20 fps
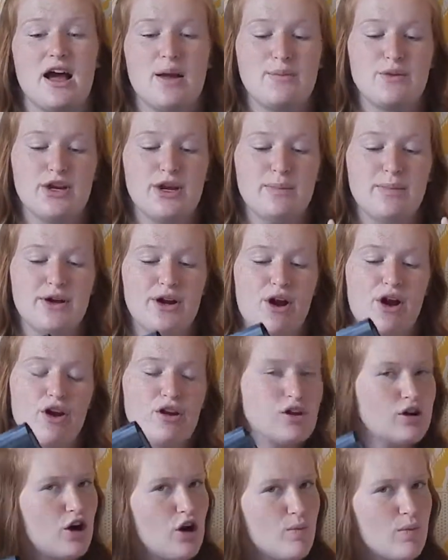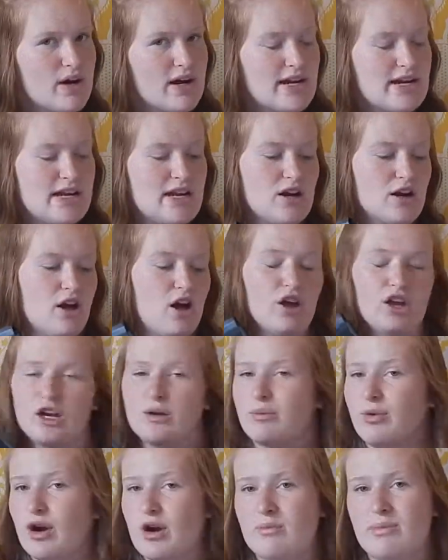you can put all your homework in here, all your
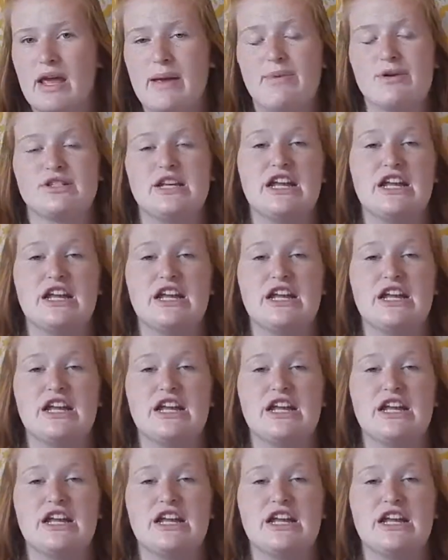important papers